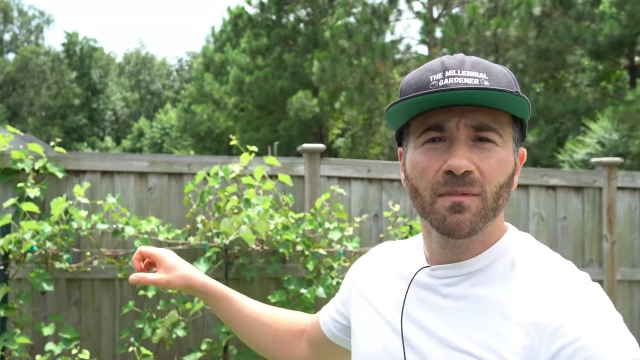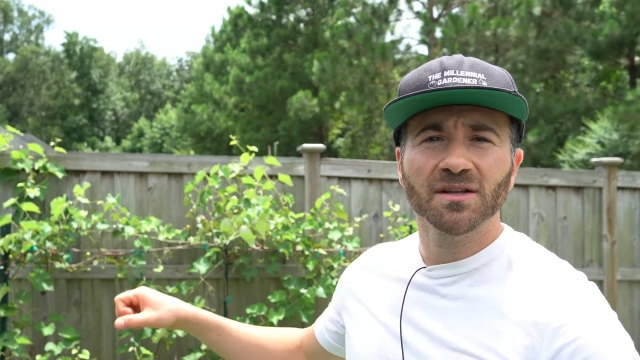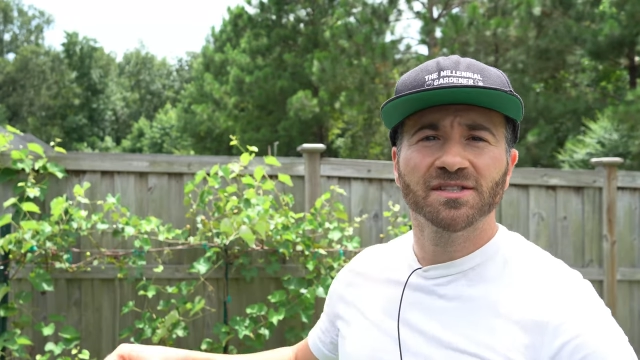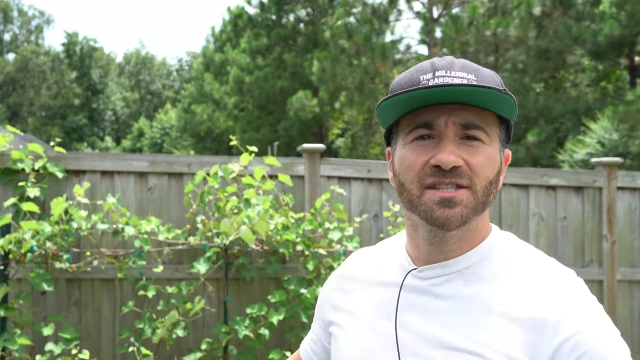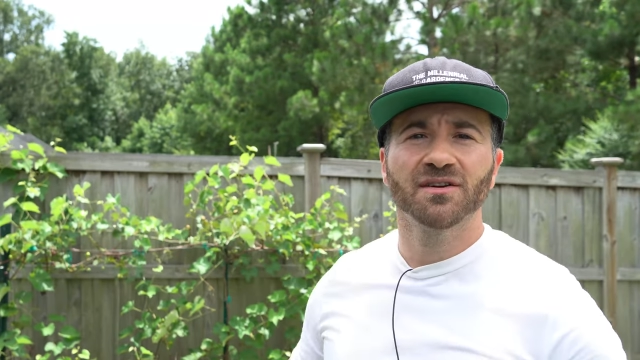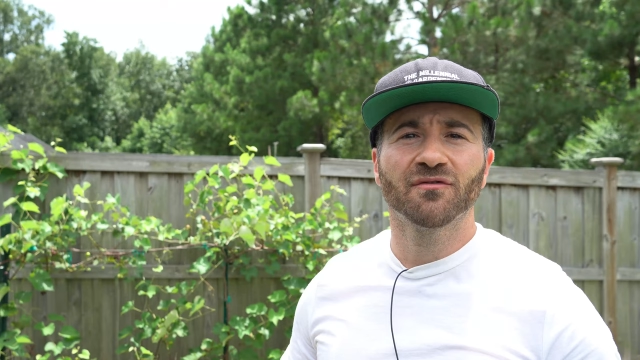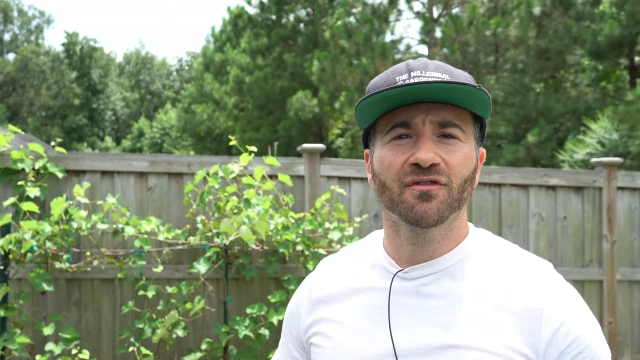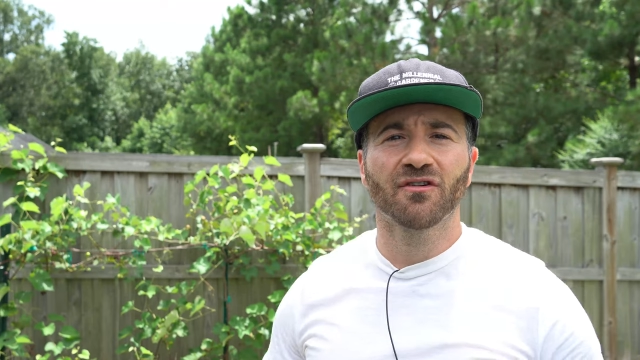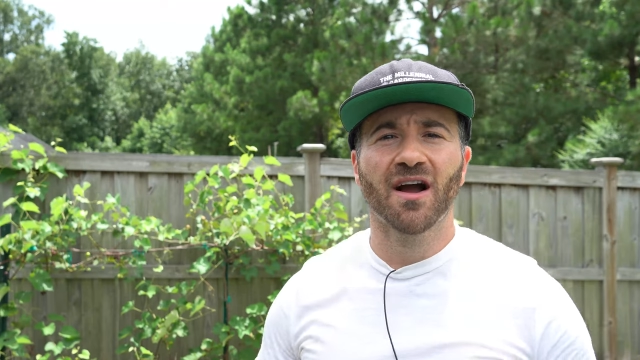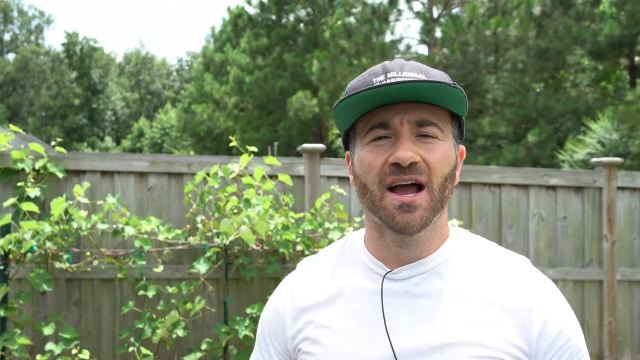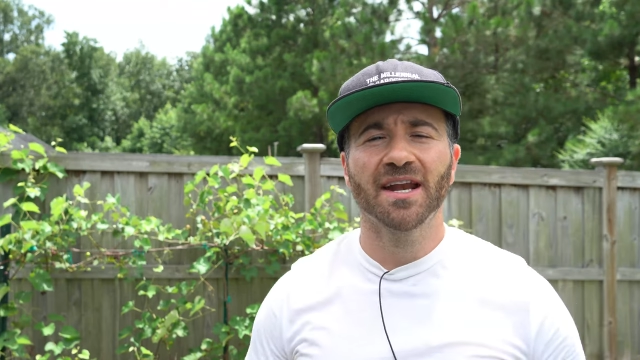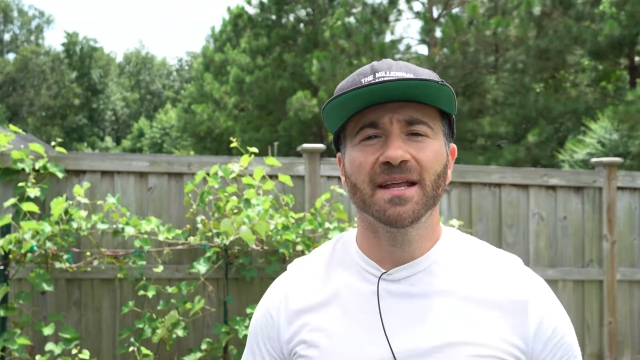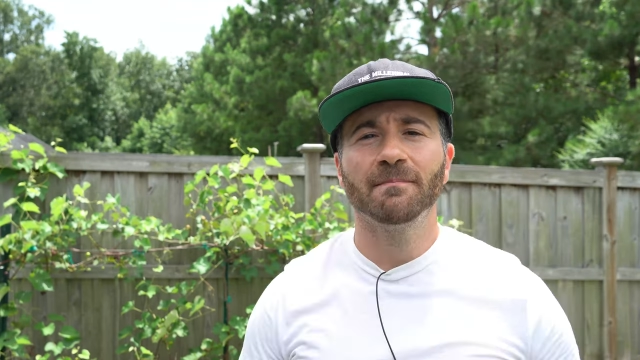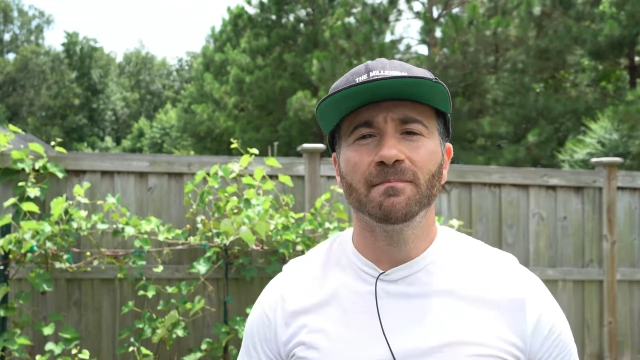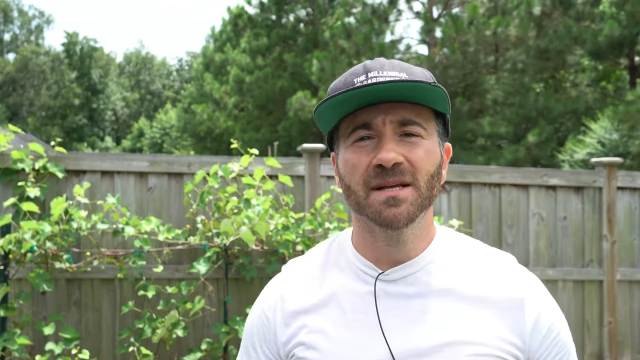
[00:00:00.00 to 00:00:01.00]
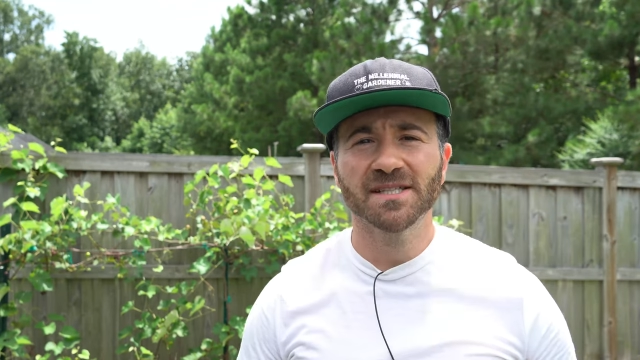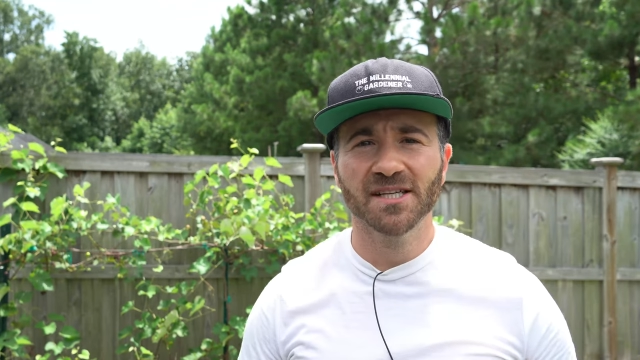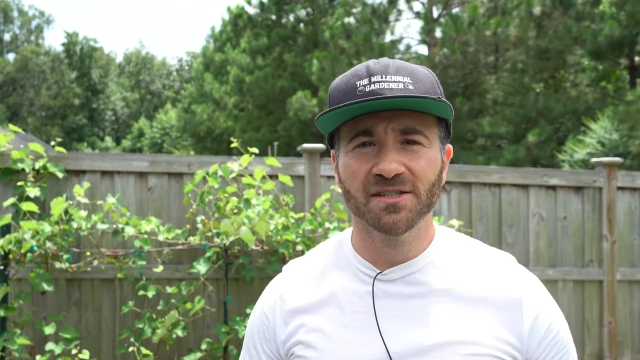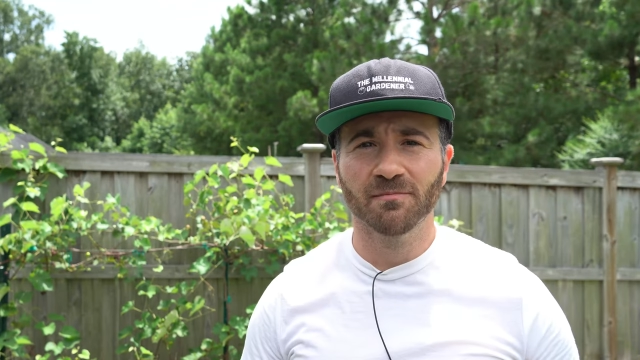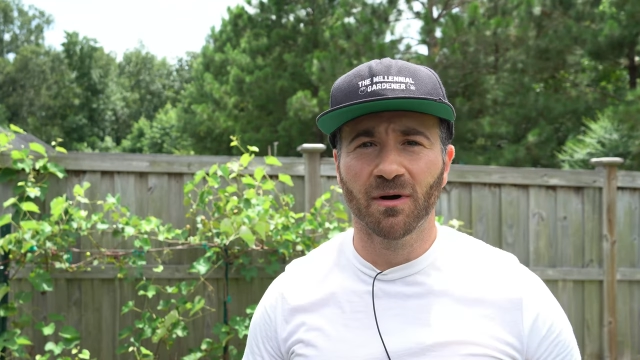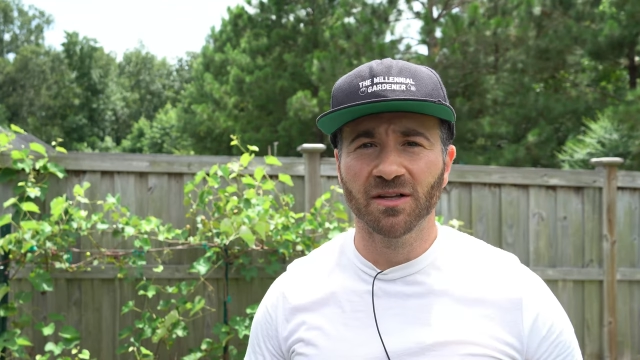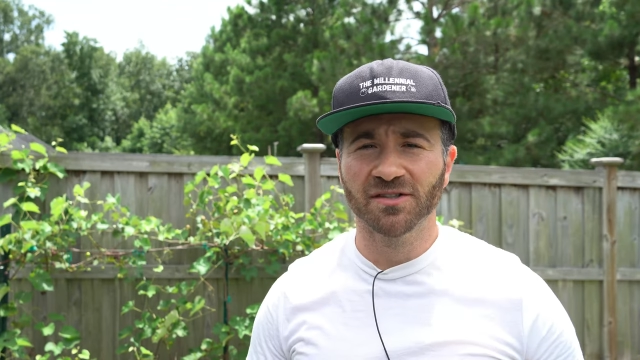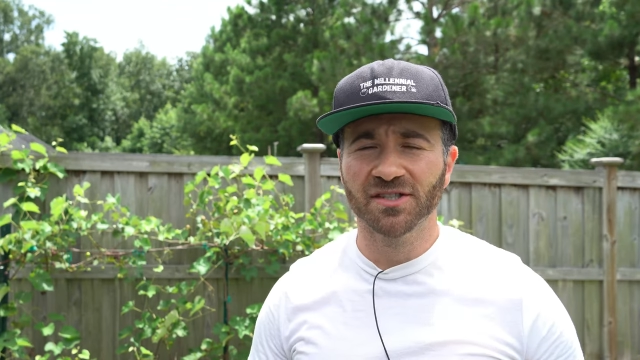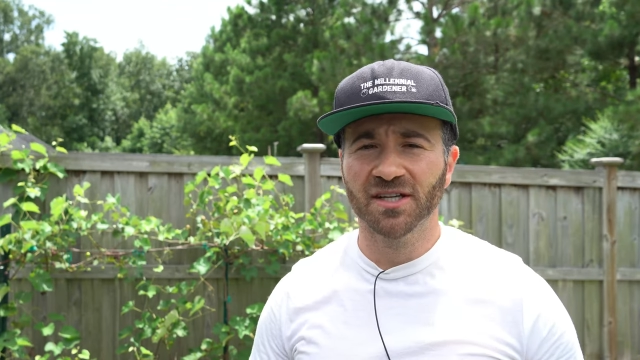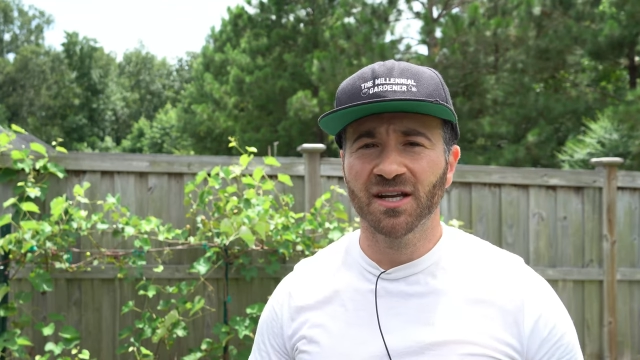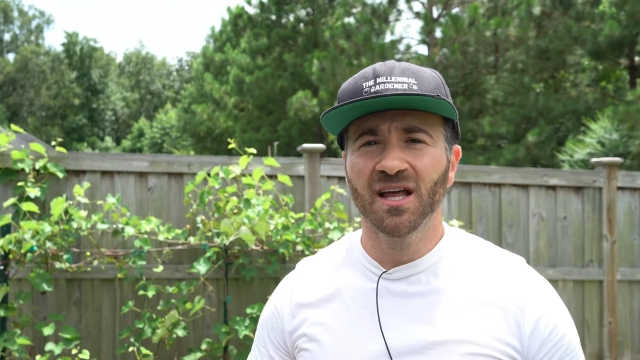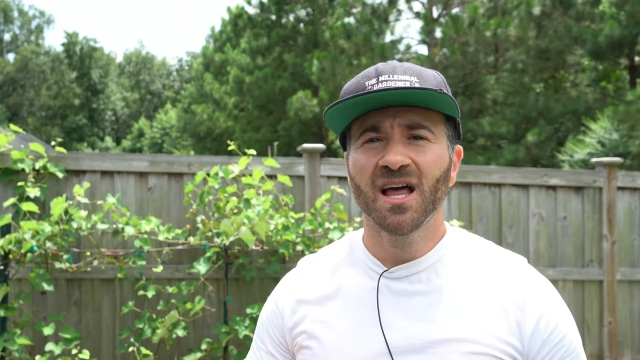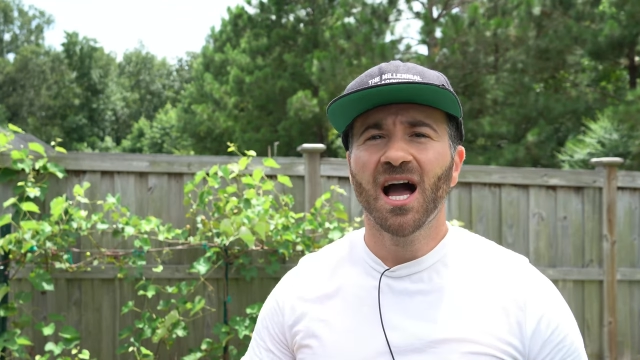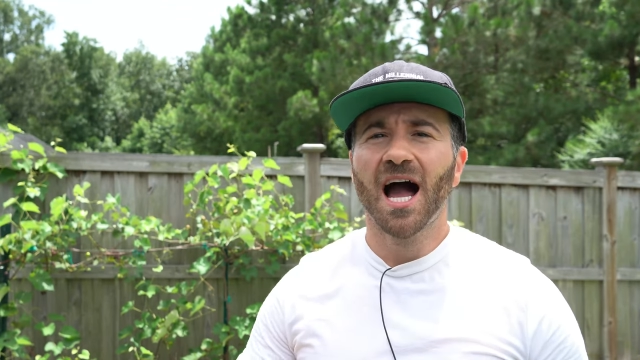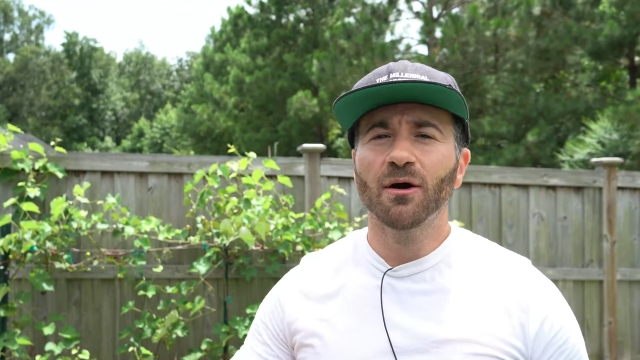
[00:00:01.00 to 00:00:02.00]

Munson variety, Mrs. Munson.